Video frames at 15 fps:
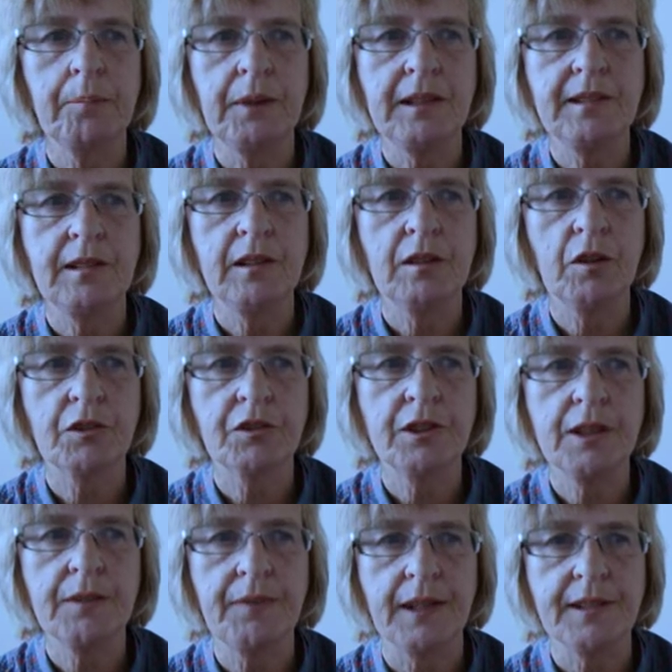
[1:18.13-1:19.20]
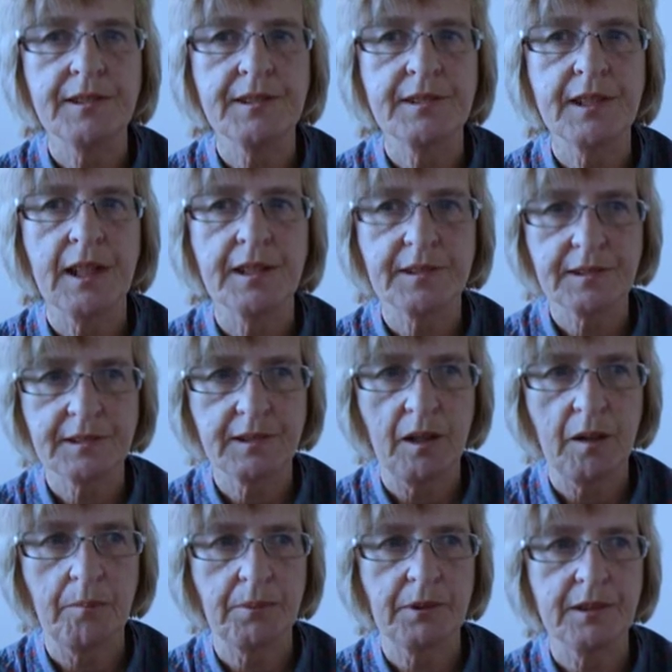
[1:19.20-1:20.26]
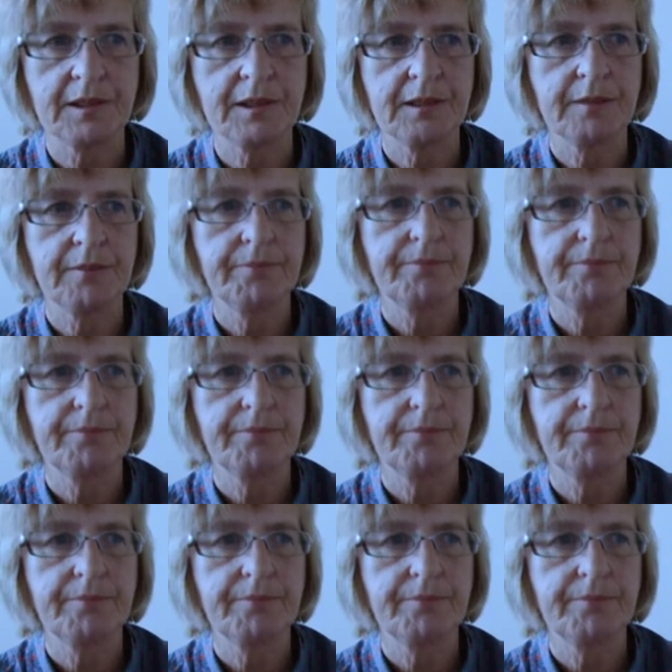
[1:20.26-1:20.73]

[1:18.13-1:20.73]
Bt cotton events as examples.